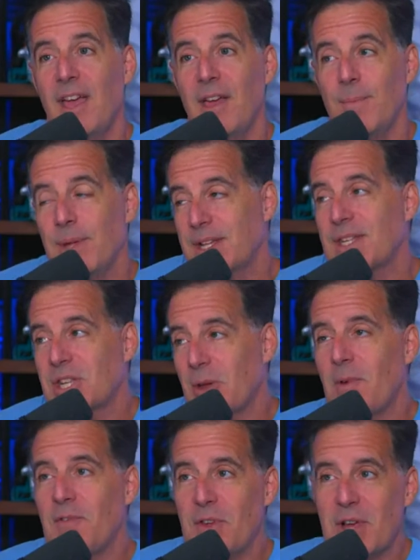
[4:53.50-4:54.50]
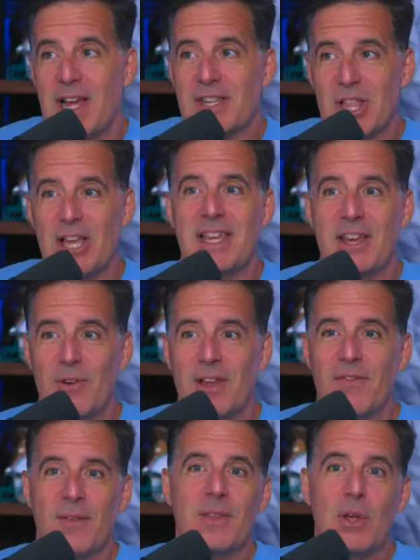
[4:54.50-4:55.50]
Because some of you guys like hearing
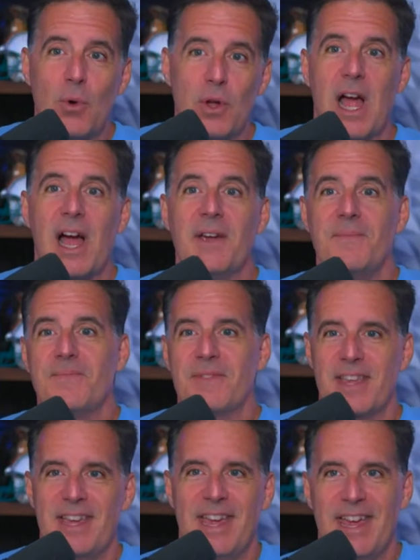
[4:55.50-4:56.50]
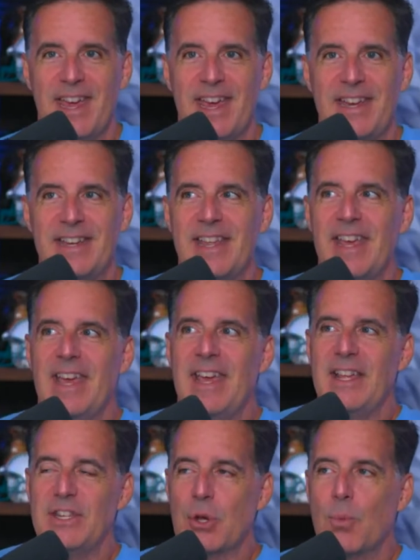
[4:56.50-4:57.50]
from the old guy, and
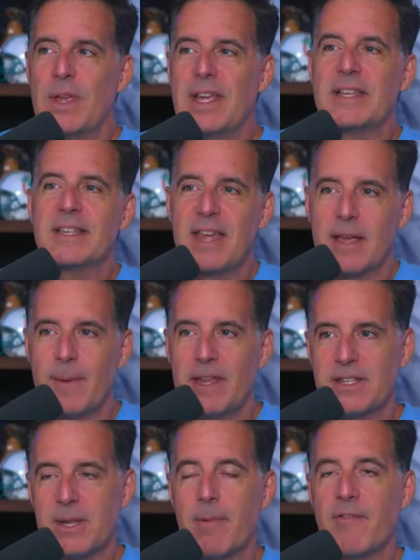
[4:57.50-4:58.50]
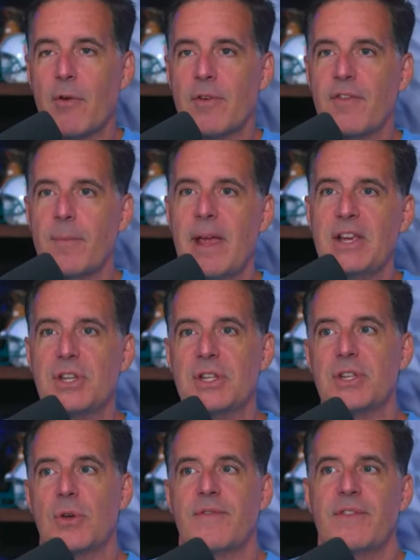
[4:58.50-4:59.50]
so we can segment some of our information.
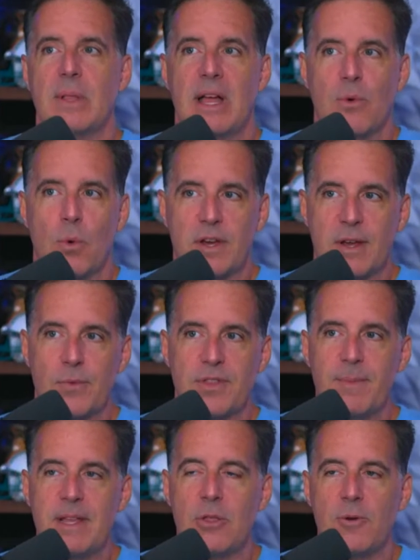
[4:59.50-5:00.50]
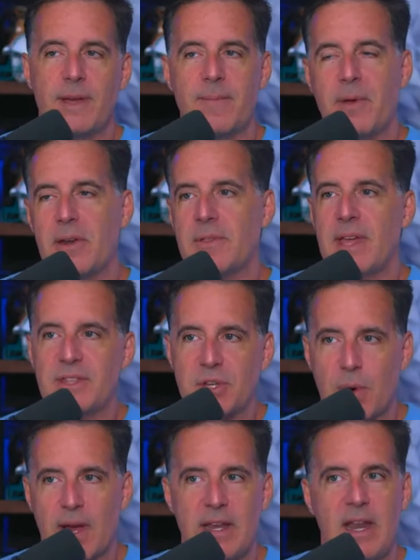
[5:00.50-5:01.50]
So if you like working with me a little bit better, that's
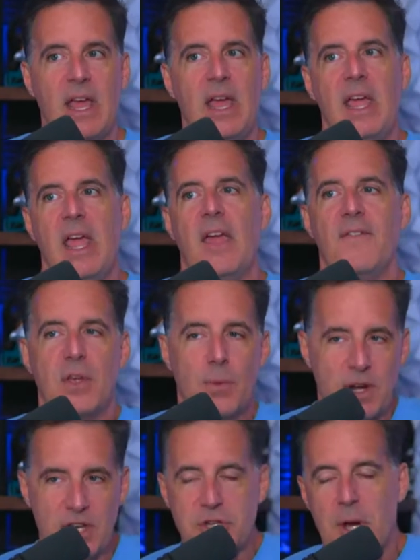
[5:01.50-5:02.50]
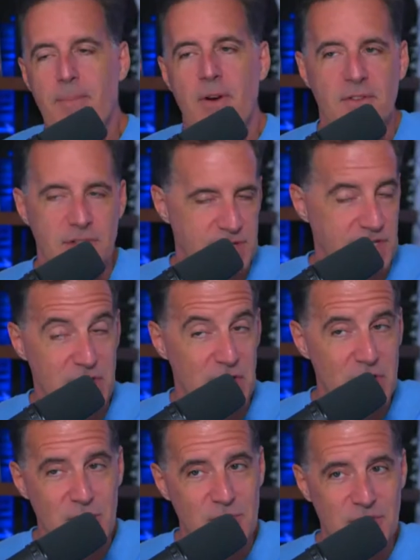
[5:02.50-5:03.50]
great. If you want to jump over to the
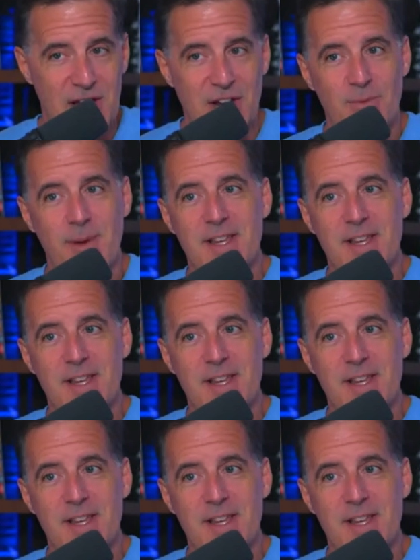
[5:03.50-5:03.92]
younger side of my